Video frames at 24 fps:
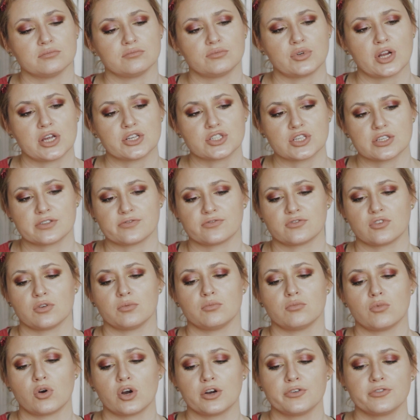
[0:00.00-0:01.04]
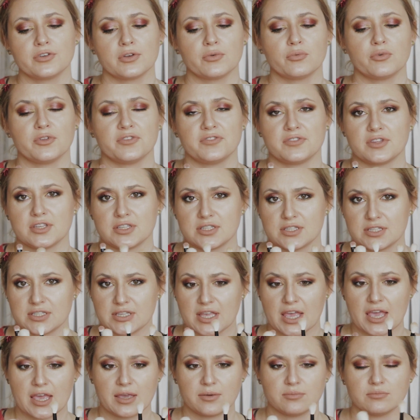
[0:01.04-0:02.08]
brushes from Morphe with the
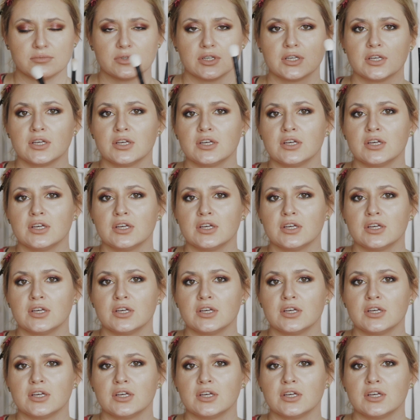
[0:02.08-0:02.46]
same